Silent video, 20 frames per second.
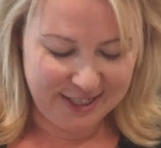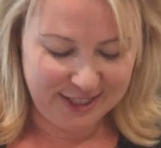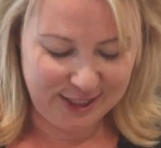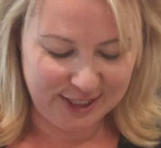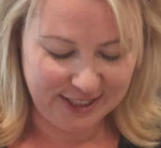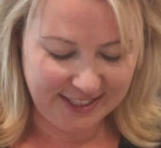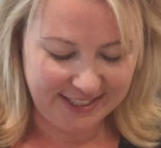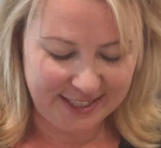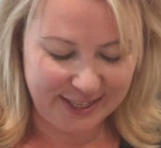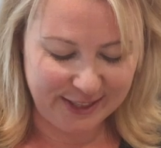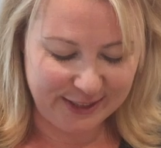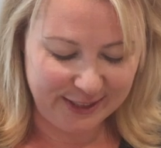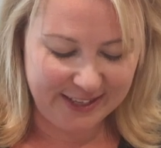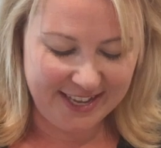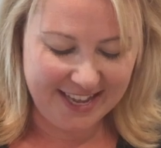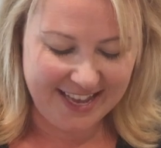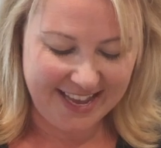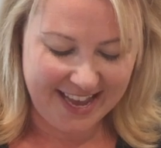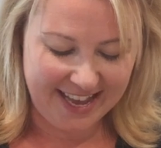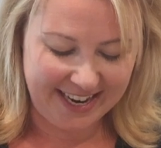just
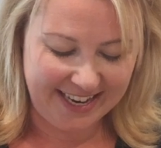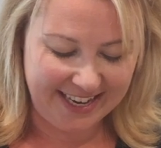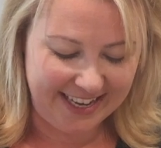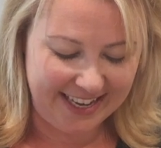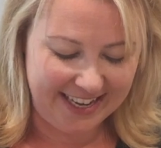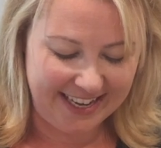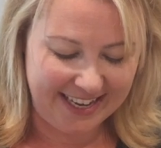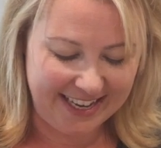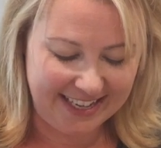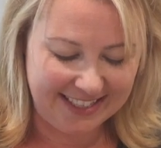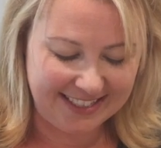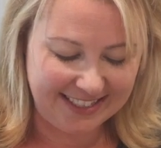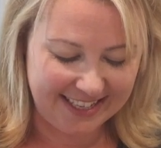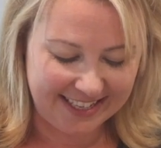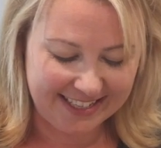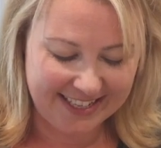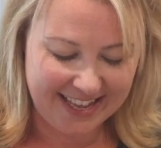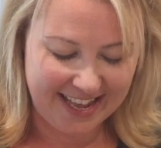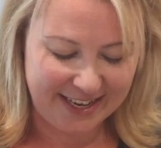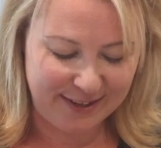looking at it, it is a
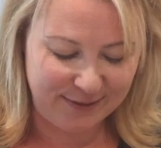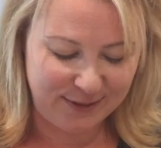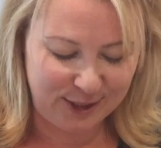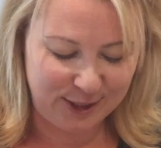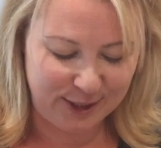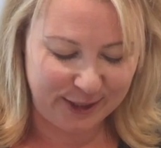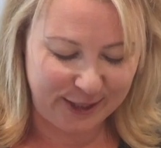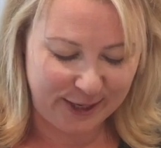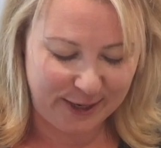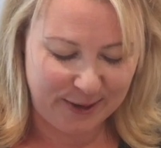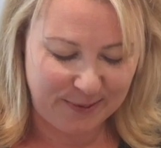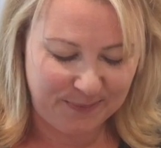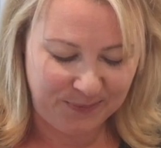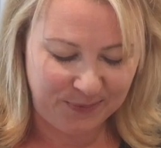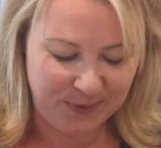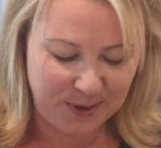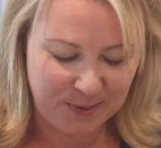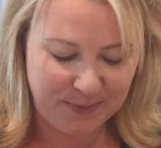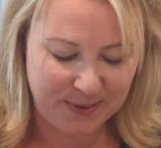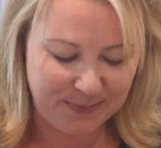lot of sugar,
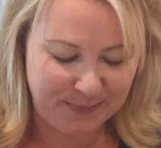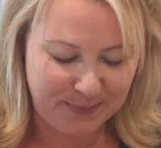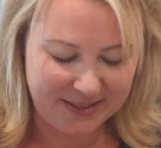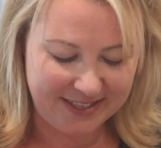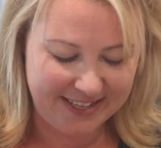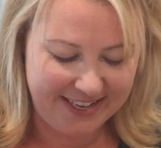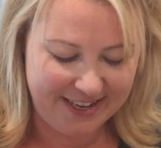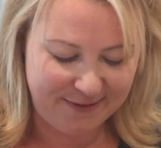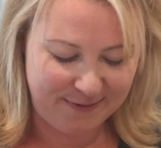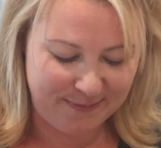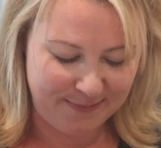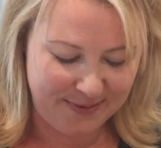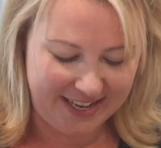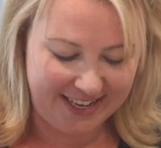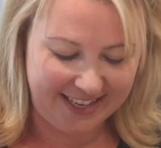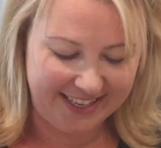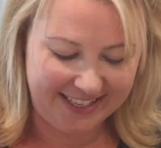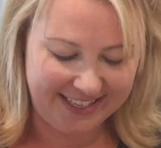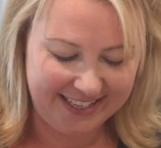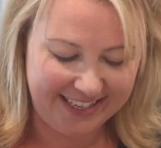but believe
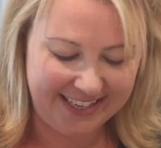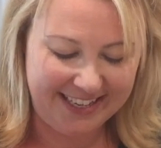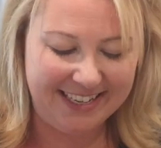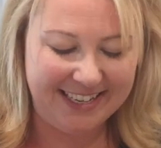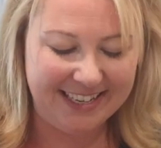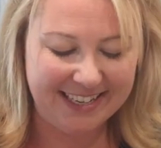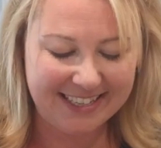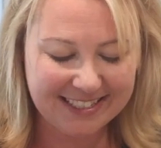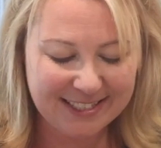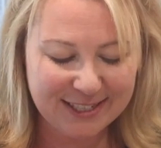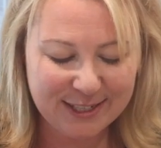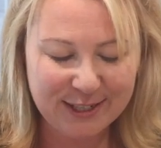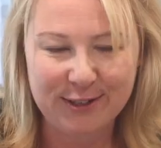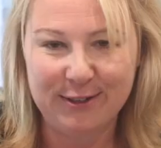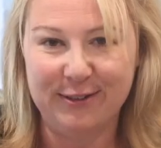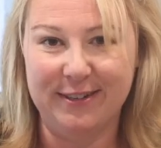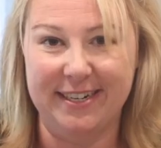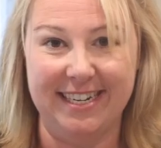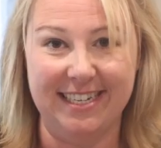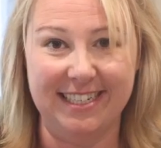me, it is a
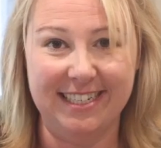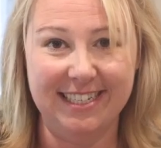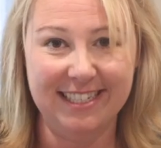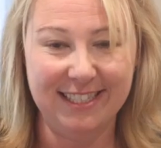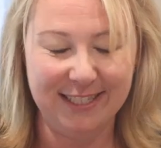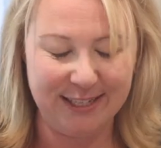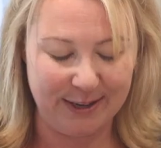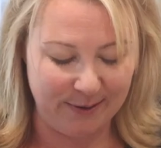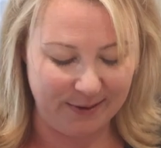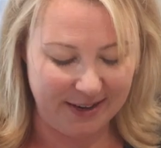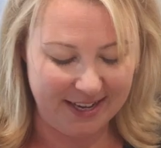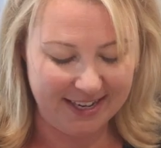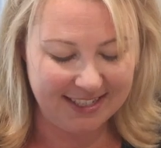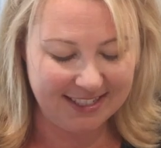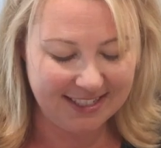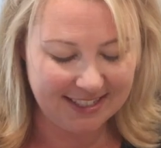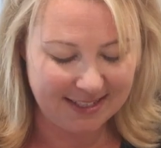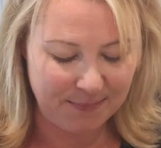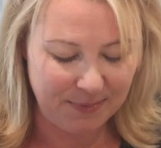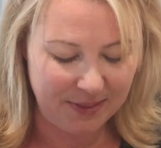treat. So it
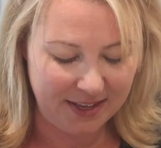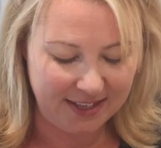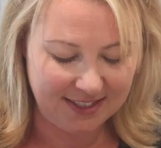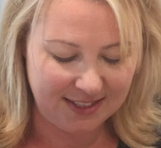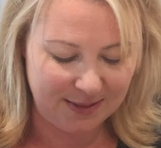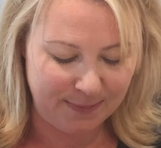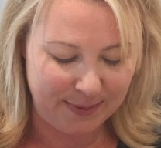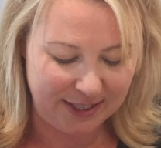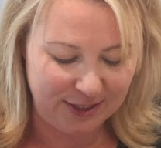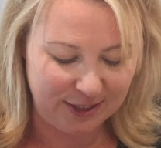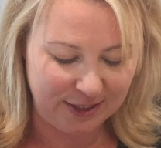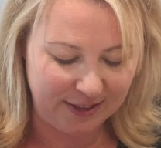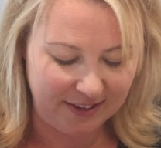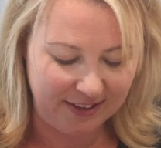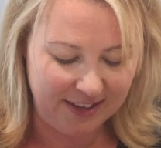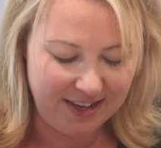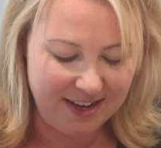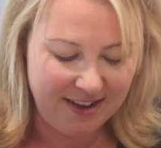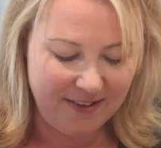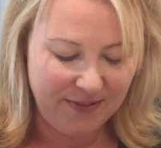is something
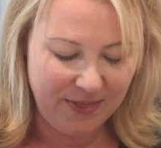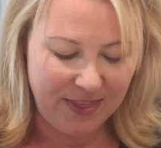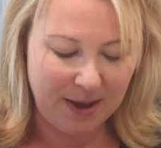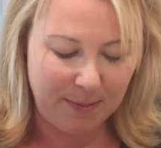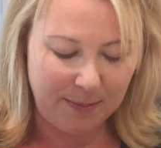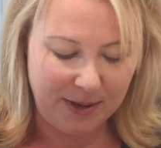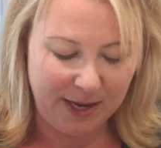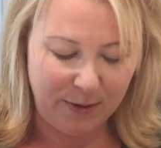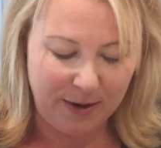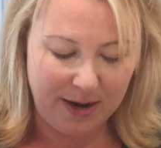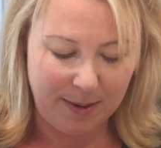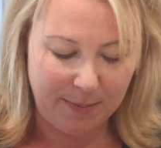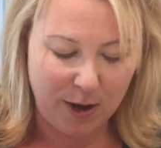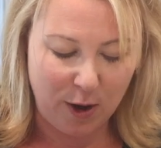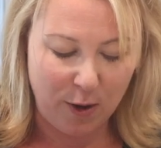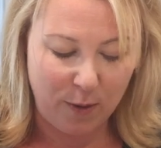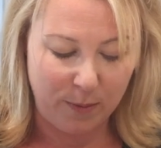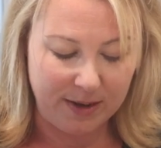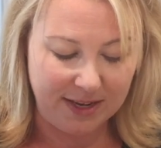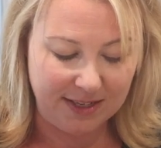special that my grandma
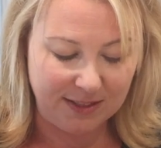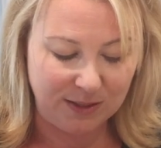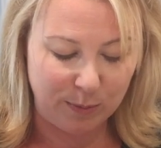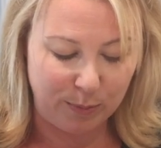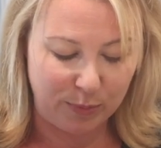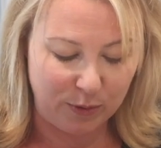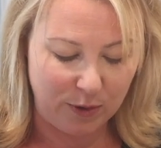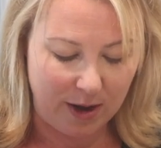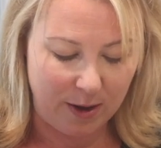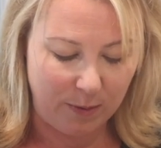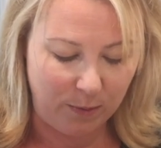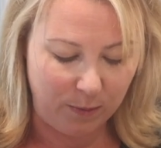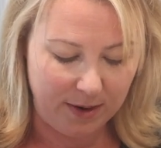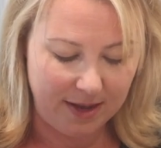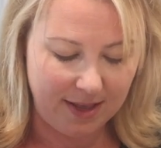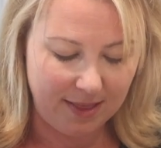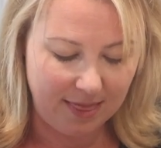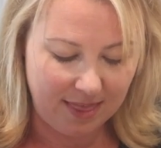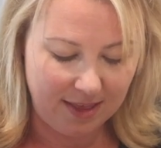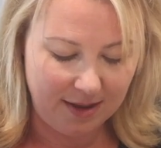always brought
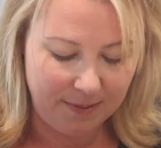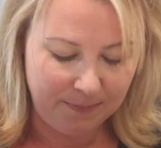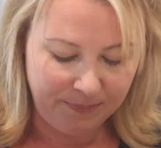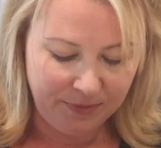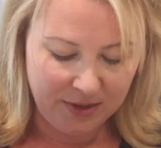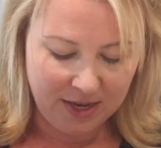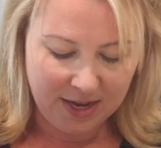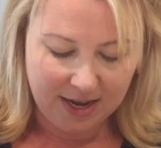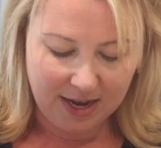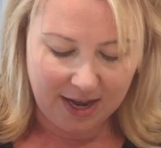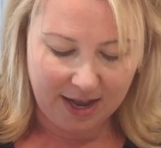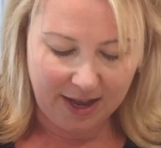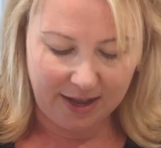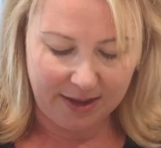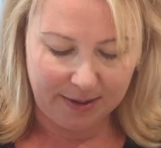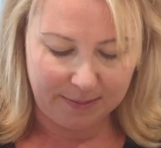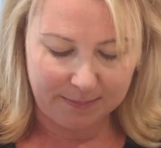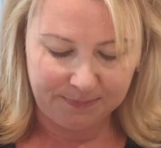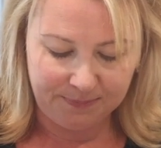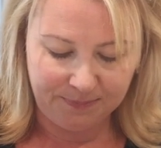with,
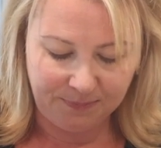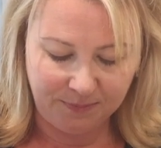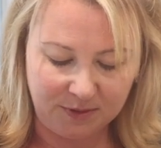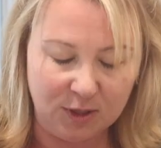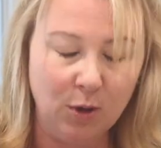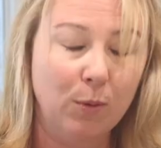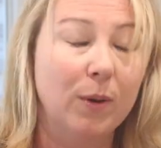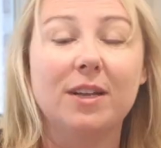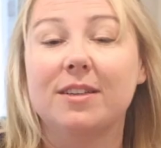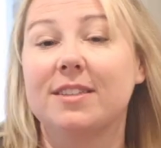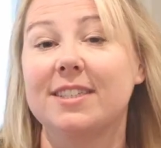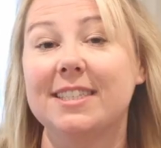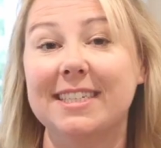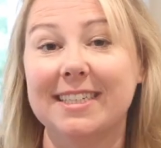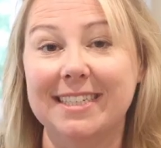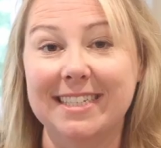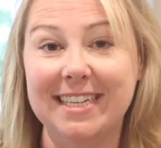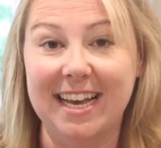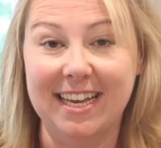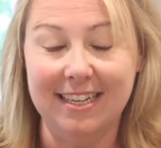well,
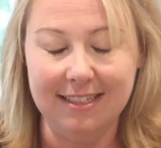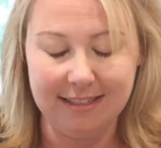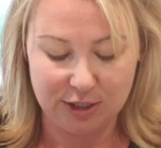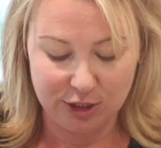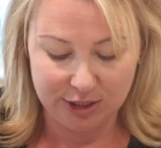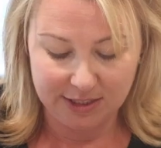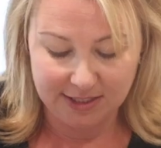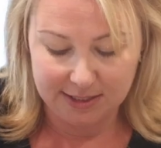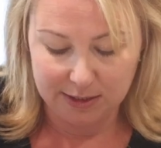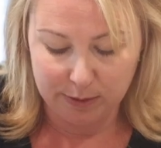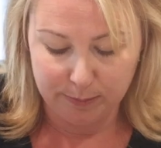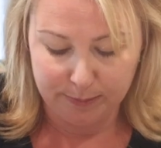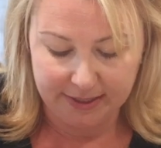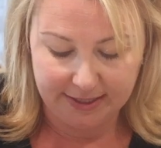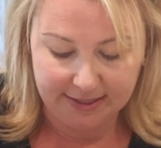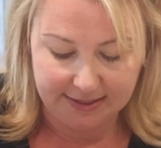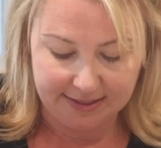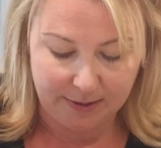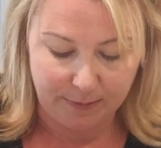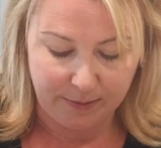still does. She still
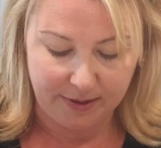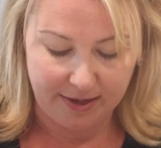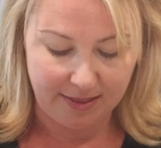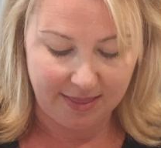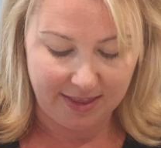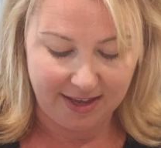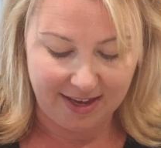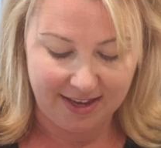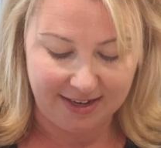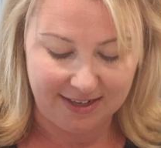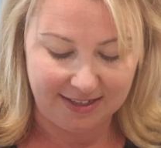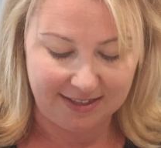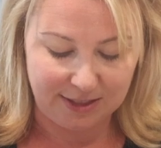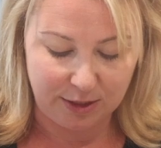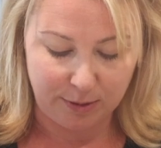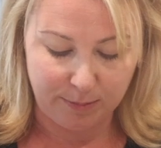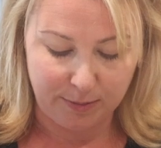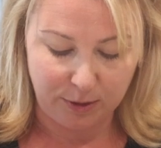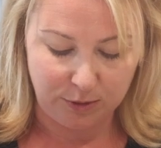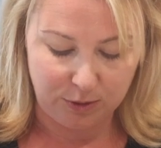brings it with, and it's
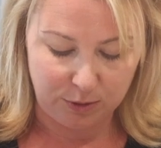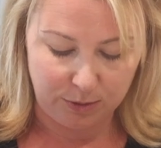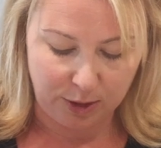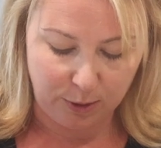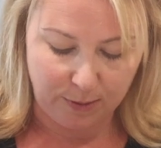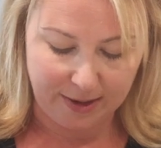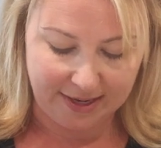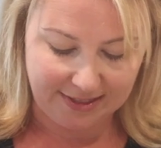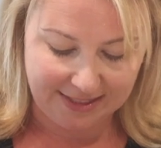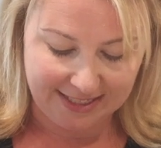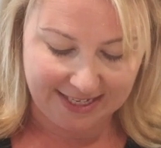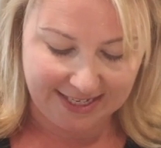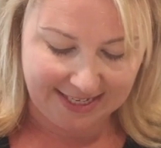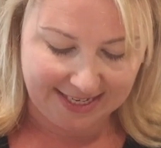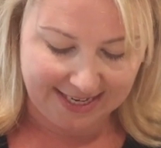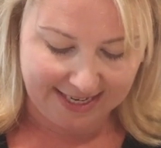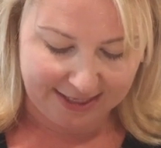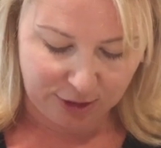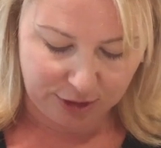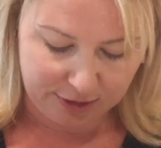her most requested
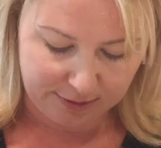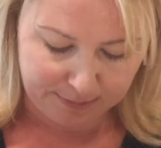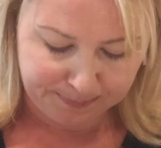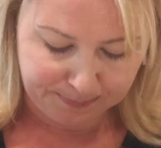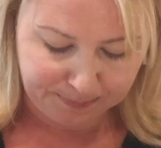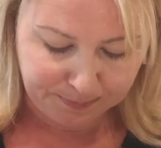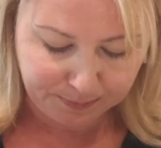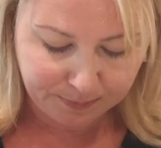dish.